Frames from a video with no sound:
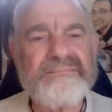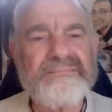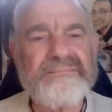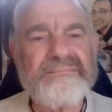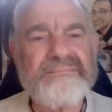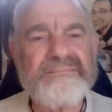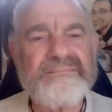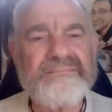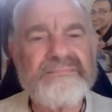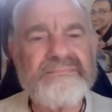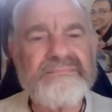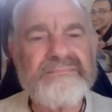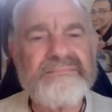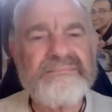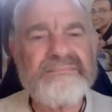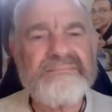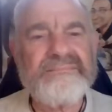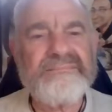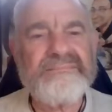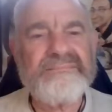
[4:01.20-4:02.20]

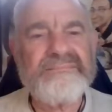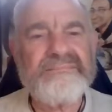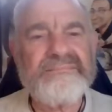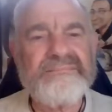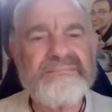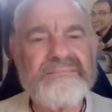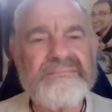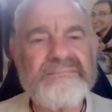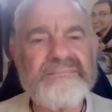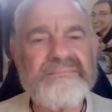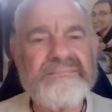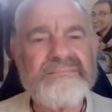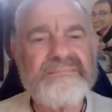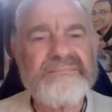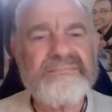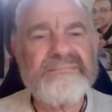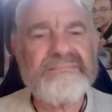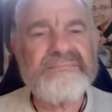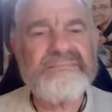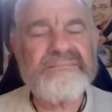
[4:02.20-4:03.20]

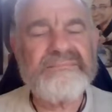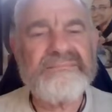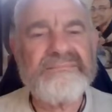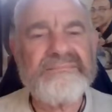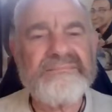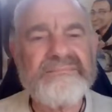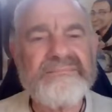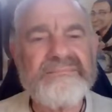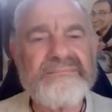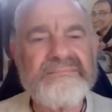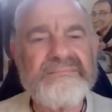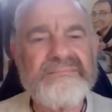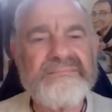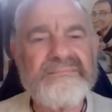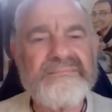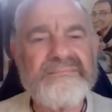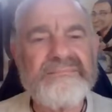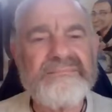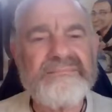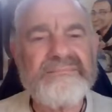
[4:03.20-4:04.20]

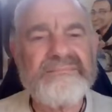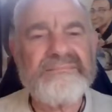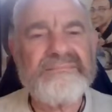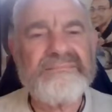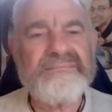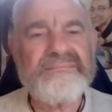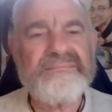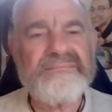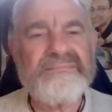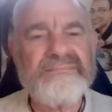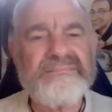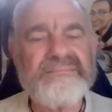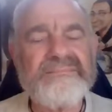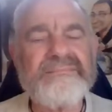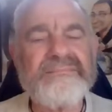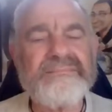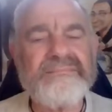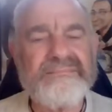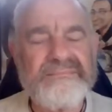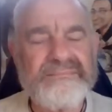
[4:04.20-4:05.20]
This person isn't speaking.